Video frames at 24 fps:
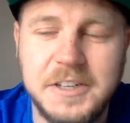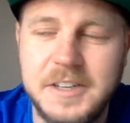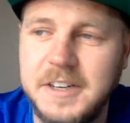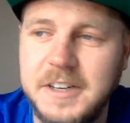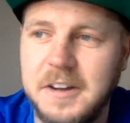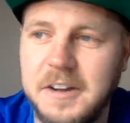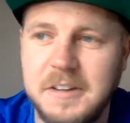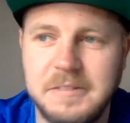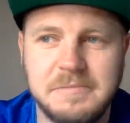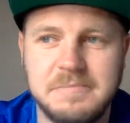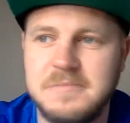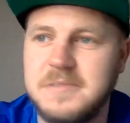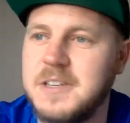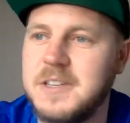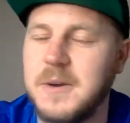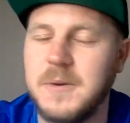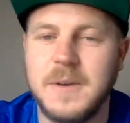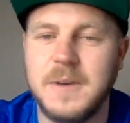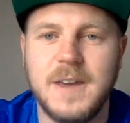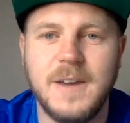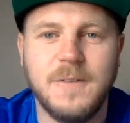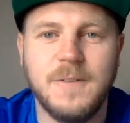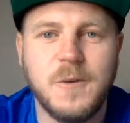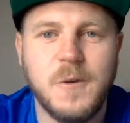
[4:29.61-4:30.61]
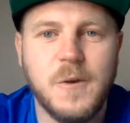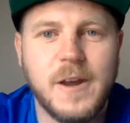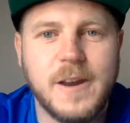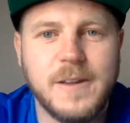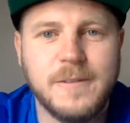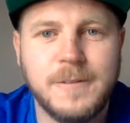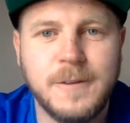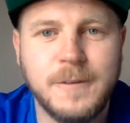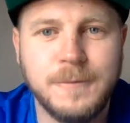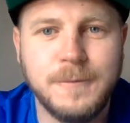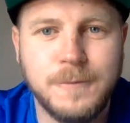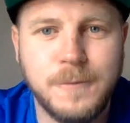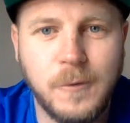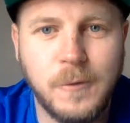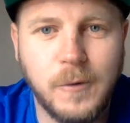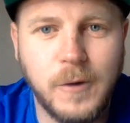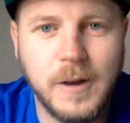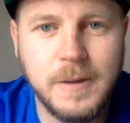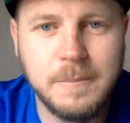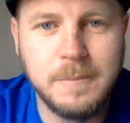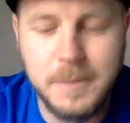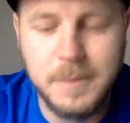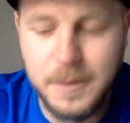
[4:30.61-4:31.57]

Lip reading: and I don't give you anything for it.